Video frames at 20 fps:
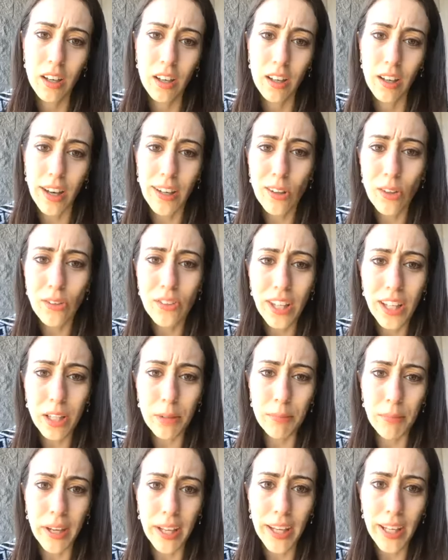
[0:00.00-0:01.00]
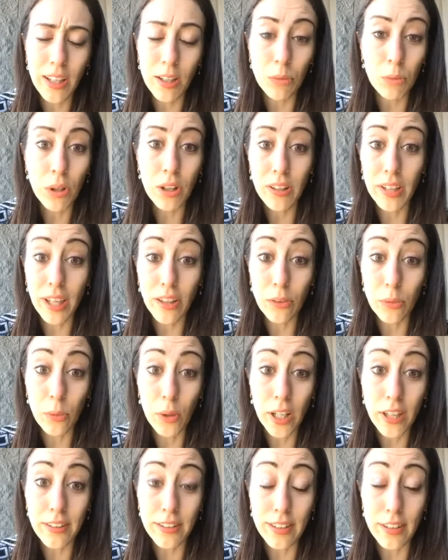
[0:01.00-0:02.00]
I don't like Mike. Well, guess
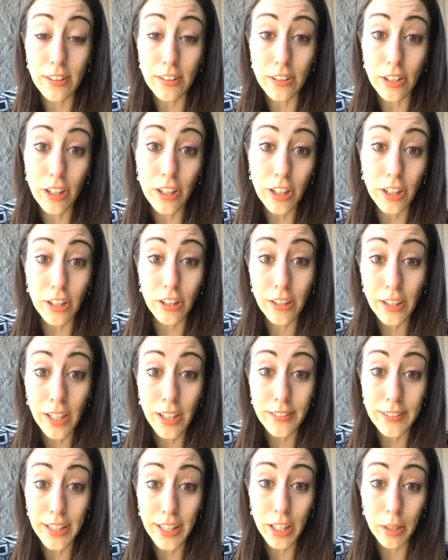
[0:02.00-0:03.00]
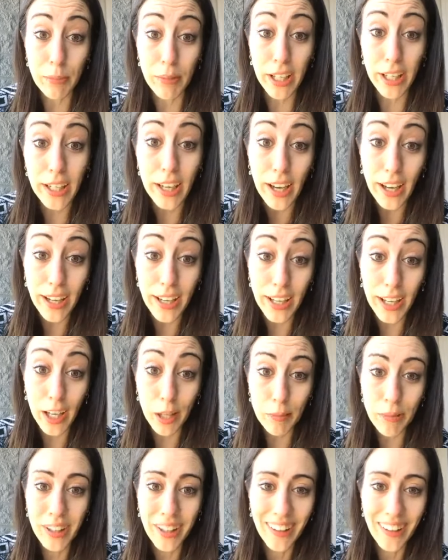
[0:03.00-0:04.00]
what, sister? You're not dating Mike, I am.